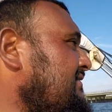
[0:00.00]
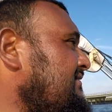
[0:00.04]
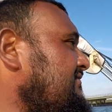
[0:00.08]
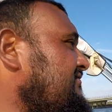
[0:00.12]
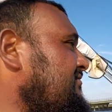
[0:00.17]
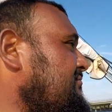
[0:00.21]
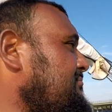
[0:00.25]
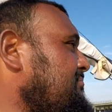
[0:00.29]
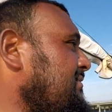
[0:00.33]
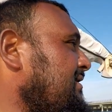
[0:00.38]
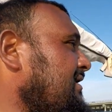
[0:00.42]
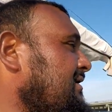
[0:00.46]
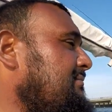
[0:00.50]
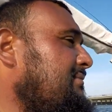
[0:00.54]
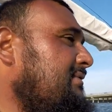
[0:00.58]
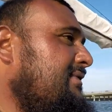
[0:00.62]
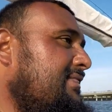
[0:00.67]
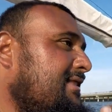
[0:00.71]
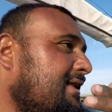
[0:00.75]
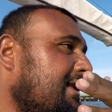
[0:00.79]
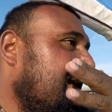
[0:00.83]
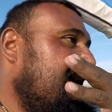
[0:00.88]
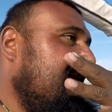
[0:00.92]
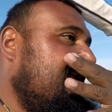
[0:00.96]
This will probably be
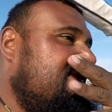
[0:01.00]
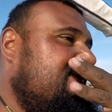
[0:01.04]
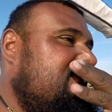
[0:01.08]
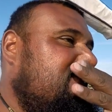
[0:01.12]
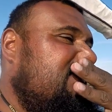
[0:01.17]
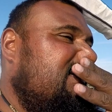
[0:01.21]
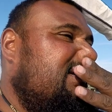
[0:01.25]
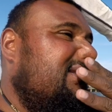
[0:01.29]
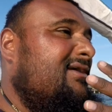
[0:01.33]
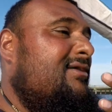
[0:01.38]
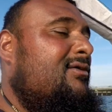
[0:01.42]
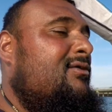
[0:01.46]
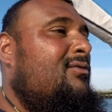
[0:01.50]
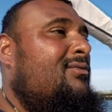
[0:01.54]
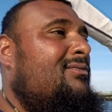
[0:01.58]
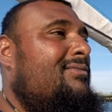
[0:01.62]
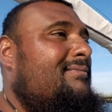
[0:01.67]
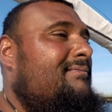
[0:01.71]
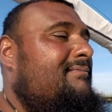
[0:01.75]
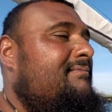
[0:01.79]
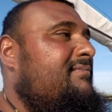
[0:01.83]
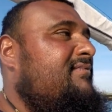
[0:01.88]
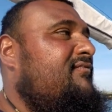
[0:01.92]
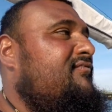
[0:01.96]
the last video
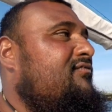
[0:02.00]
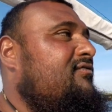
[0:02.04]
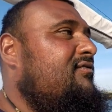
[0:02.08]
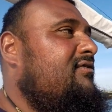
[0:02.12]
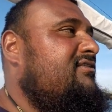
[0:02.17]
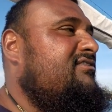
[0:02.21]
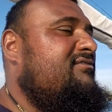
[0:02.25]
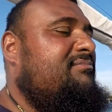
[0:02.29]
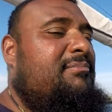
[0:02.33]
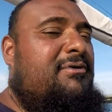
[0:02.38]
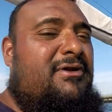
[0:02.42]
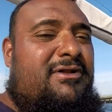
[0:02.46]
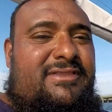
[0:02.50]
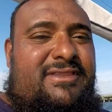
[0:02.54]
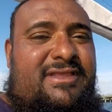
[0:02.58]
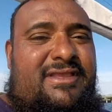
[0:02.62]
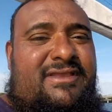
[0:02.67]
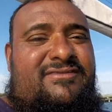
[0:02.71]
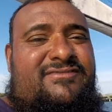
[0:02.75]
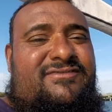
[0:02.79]
for his birthday,